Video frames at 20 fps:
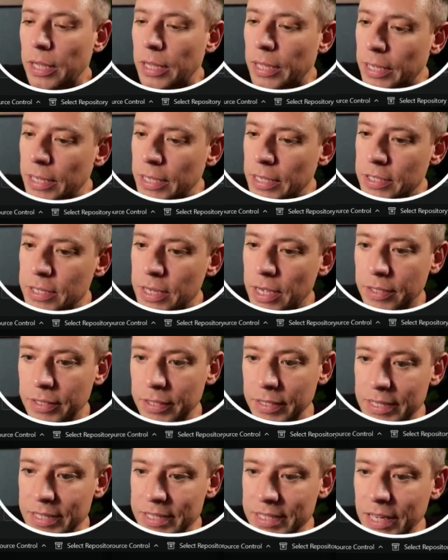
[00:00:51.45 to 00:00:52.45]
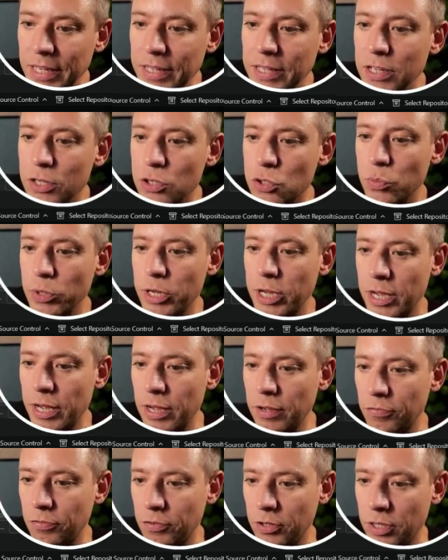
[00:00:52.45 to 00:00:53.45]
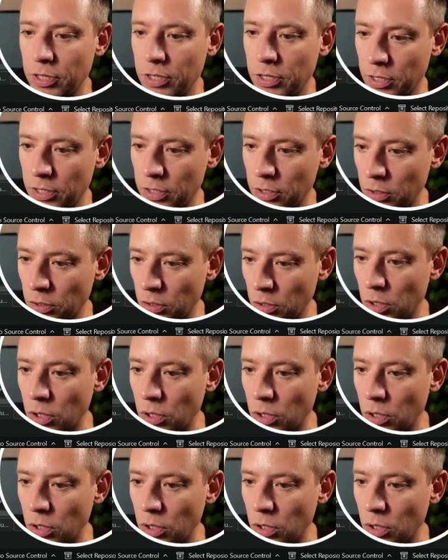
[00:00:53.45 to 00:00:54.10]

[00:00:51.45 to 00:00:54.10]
is that the settings we have in here